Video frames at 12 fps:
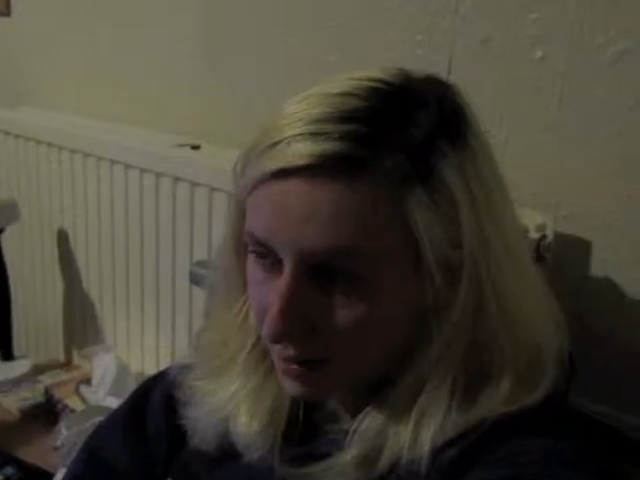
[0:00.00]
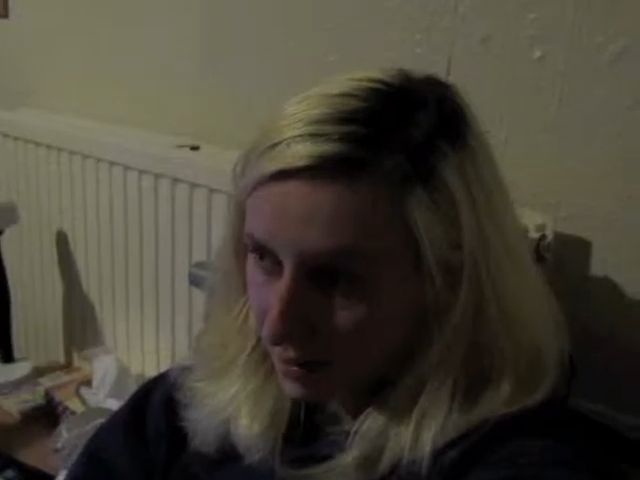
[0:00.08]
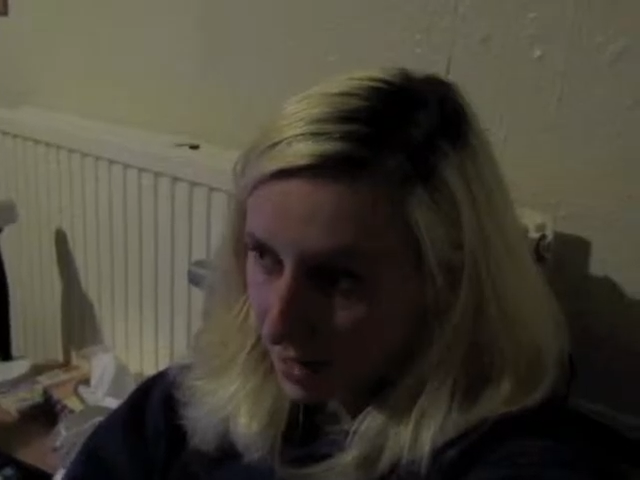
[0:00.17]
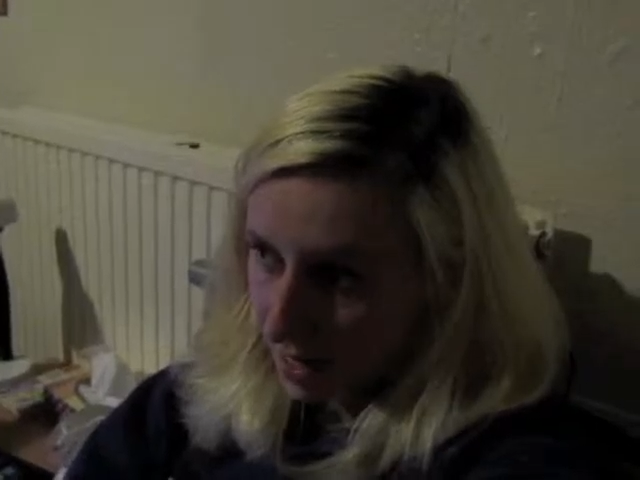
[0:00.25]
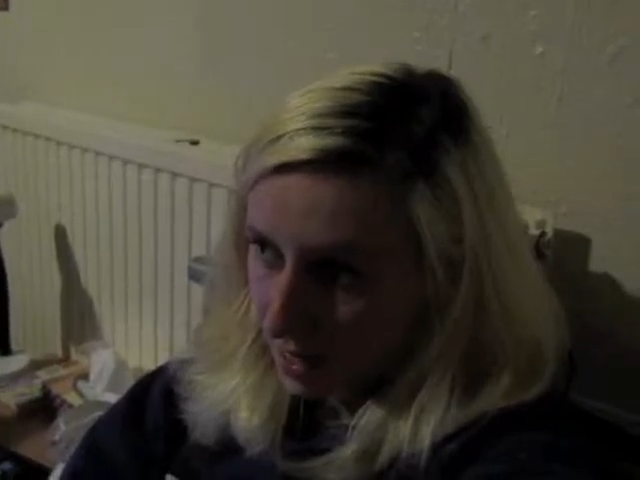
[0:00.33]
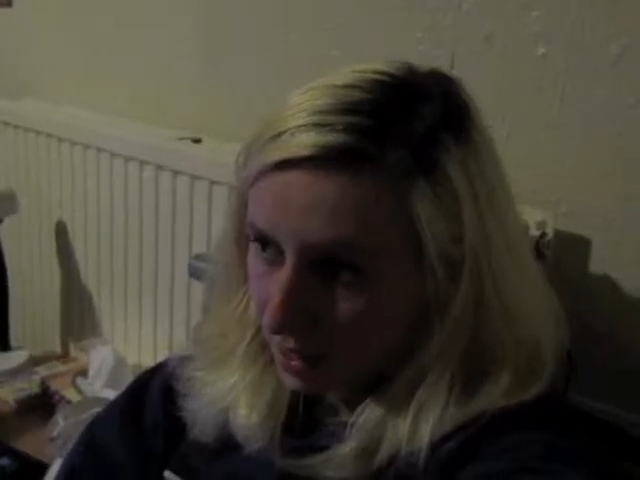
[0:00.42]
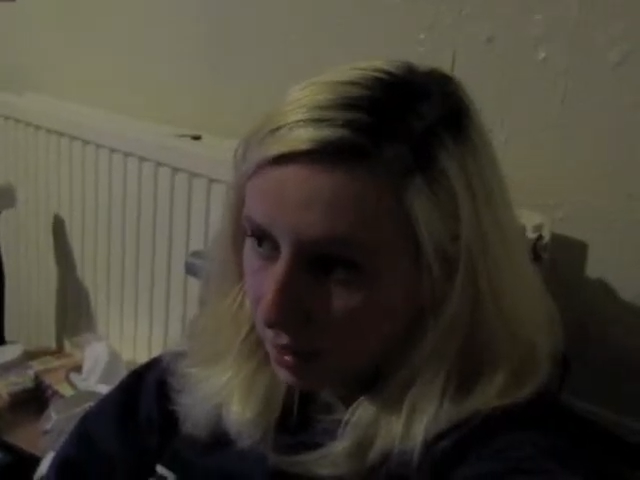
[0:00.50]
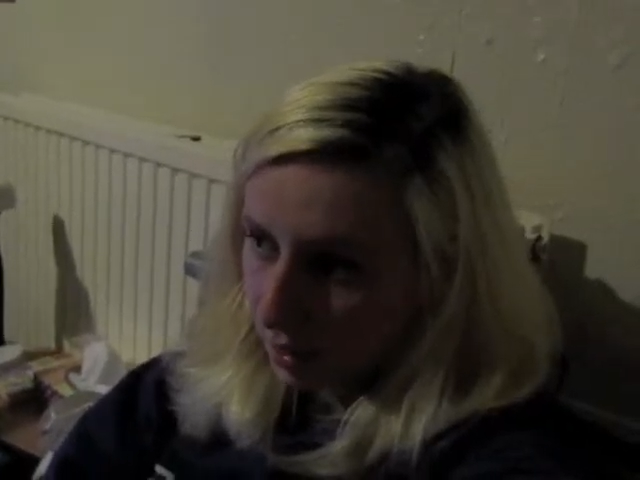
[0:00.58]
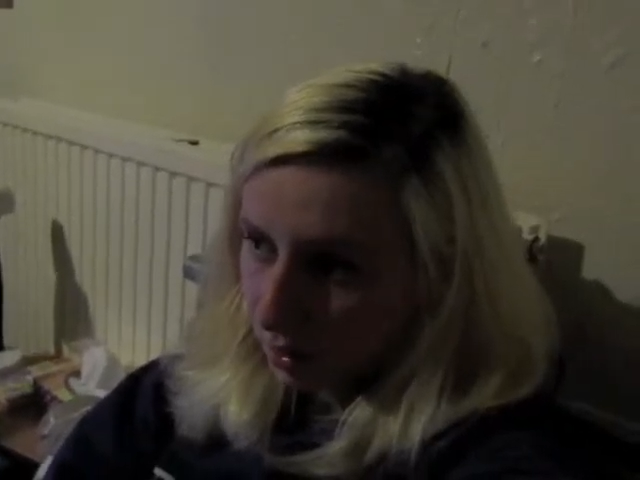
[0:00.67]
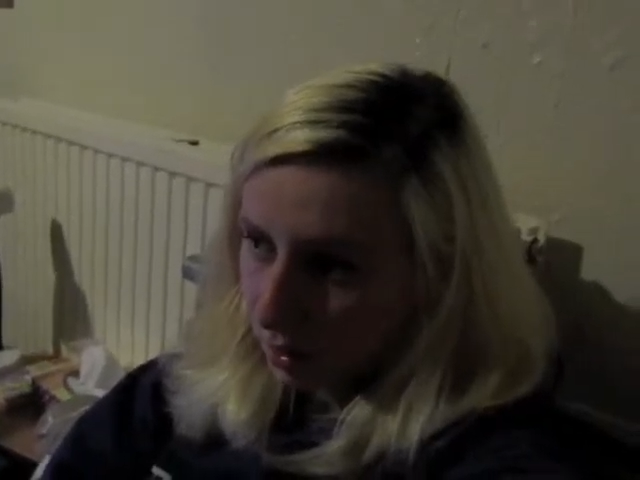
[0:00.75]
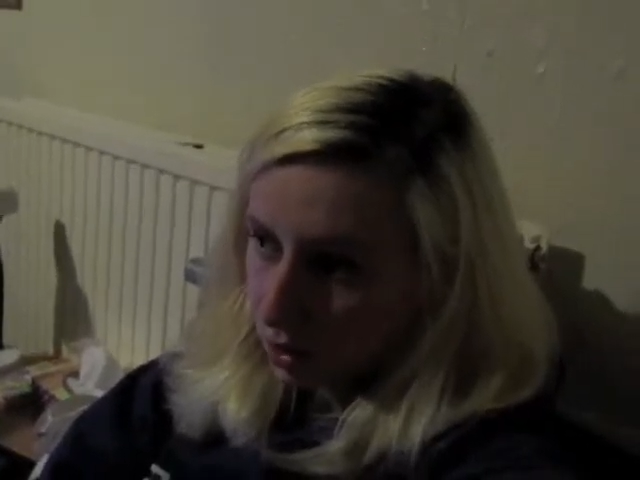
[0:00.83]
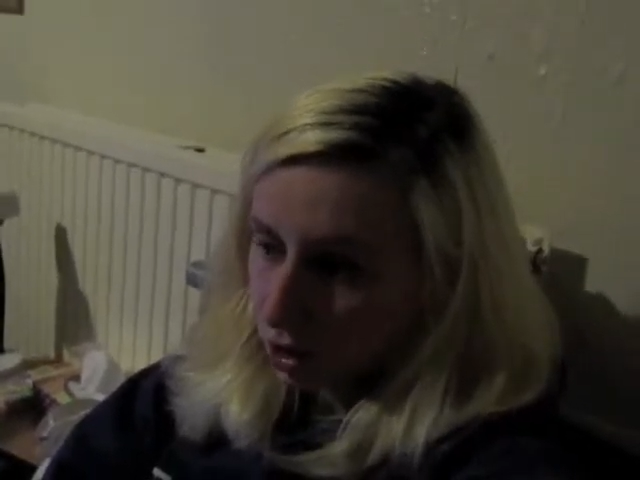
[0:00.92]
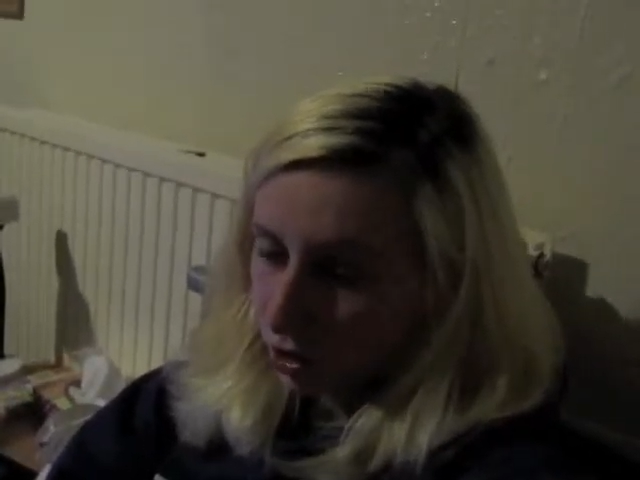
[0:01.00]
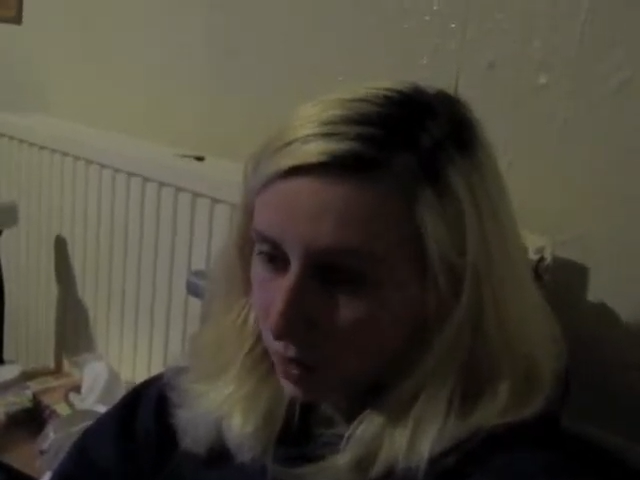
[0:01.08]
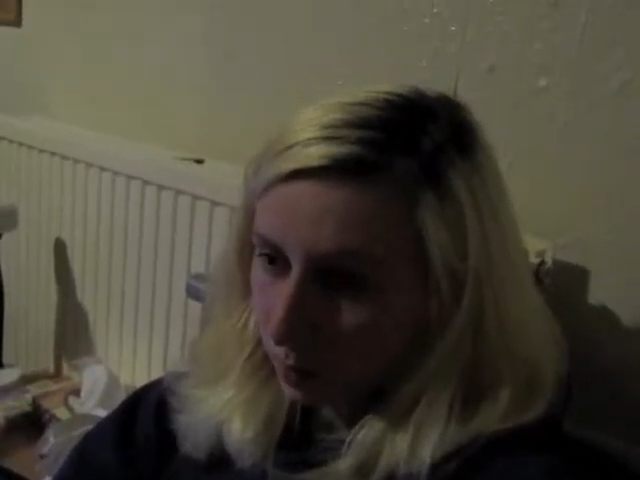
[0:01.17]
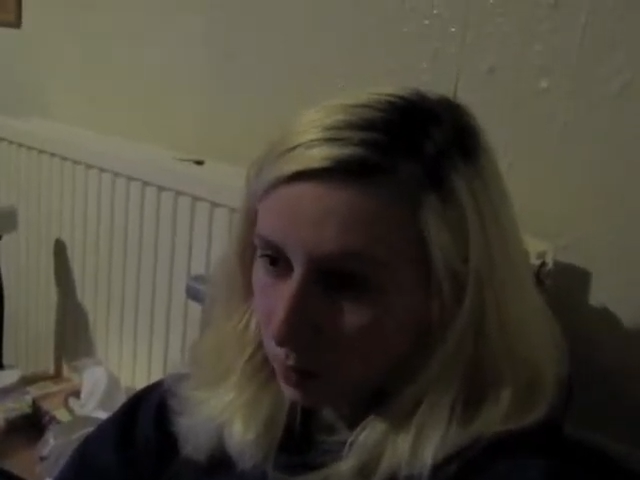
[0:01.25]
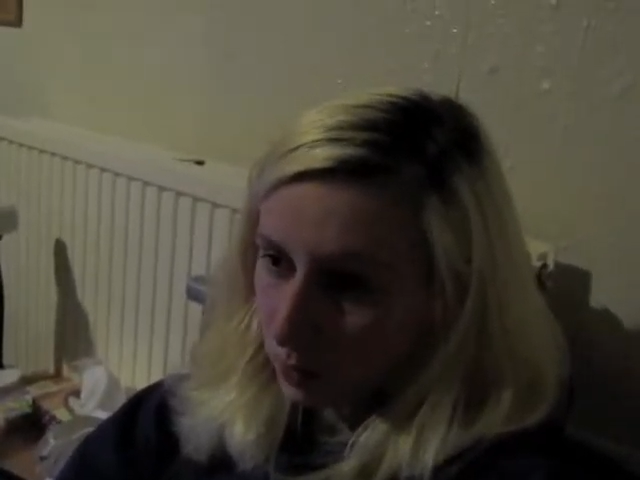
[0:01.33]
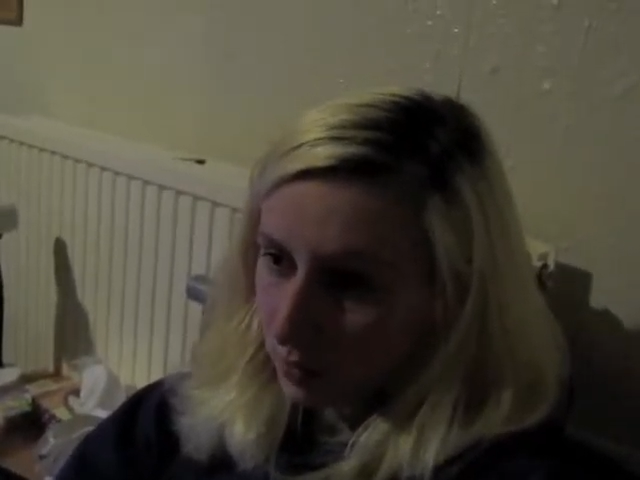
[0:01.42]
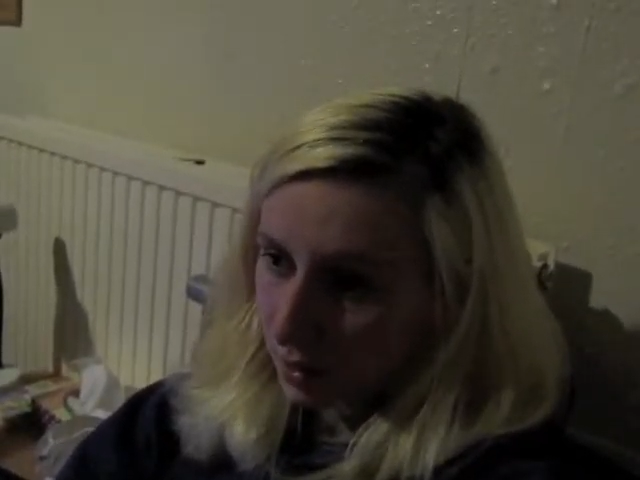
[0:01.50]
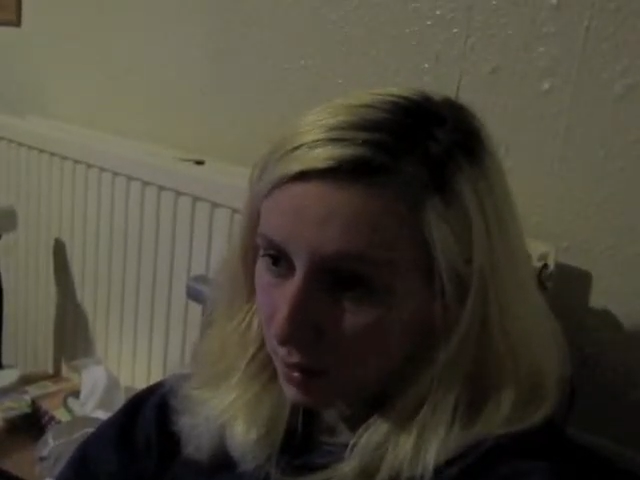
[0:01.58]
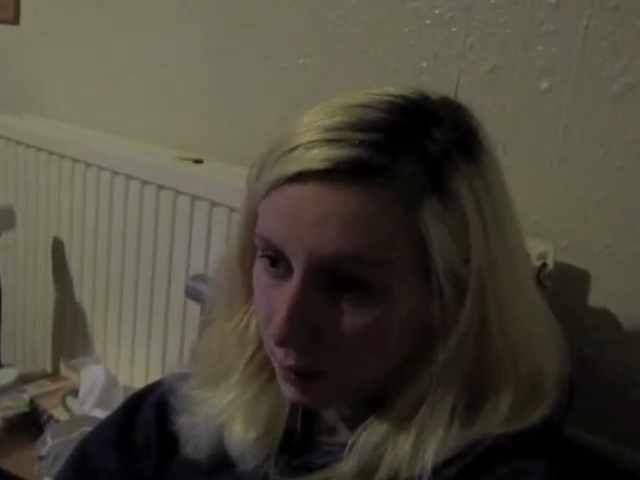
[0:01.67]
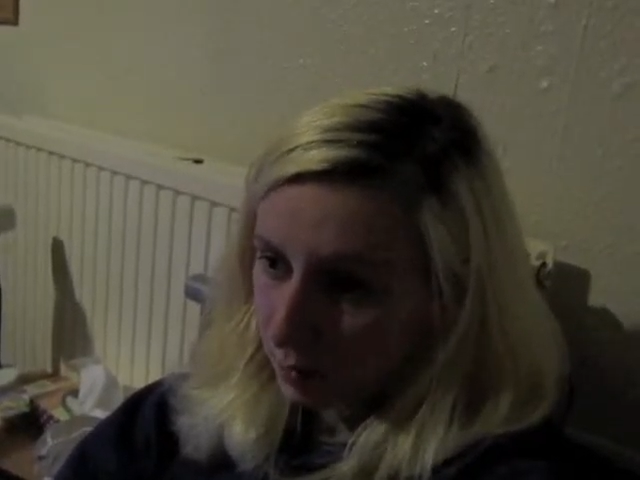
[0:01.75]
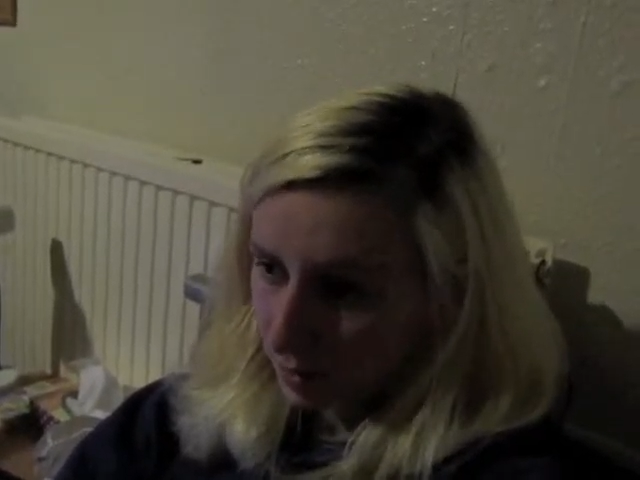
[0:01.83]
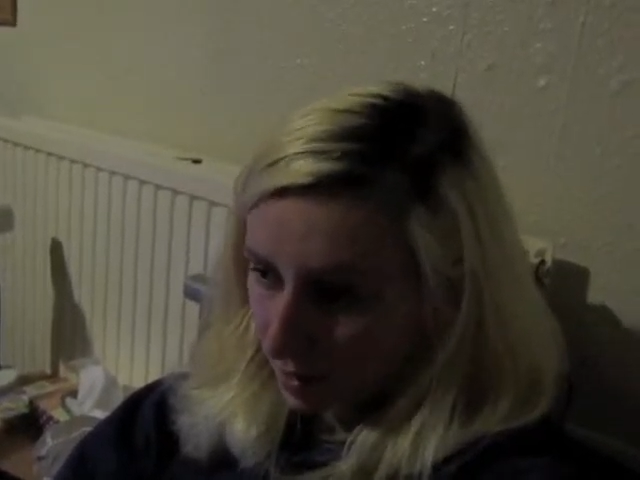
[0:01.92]
and today. Try to post that
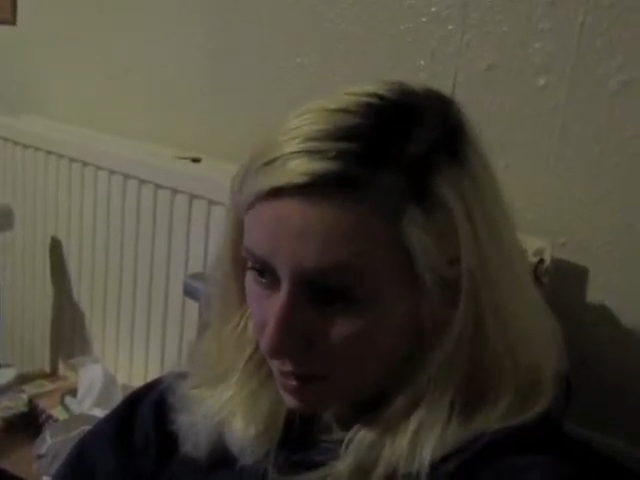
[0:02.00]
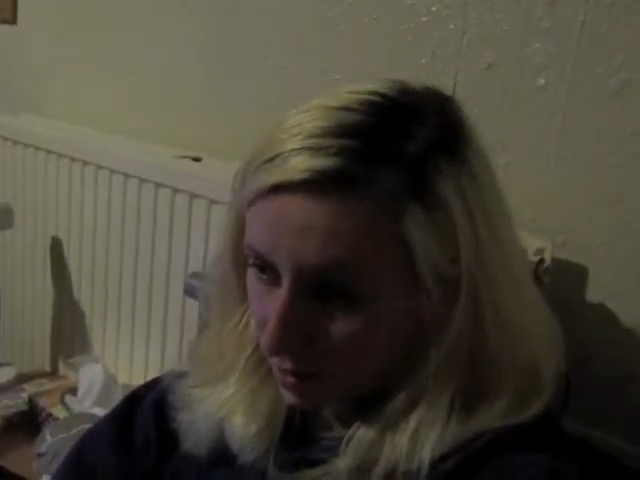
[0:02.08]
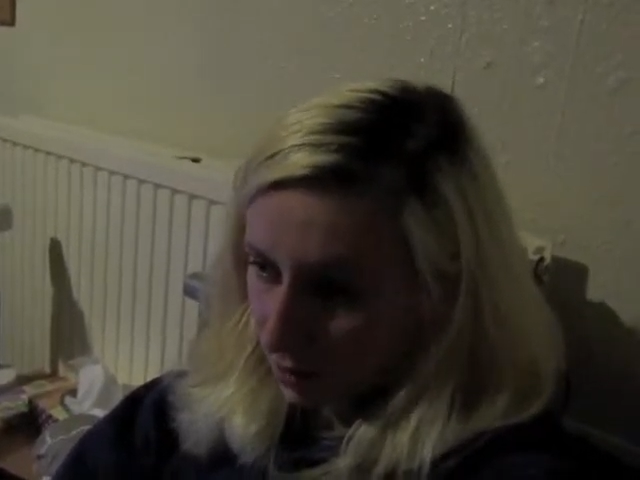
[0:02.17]
up today,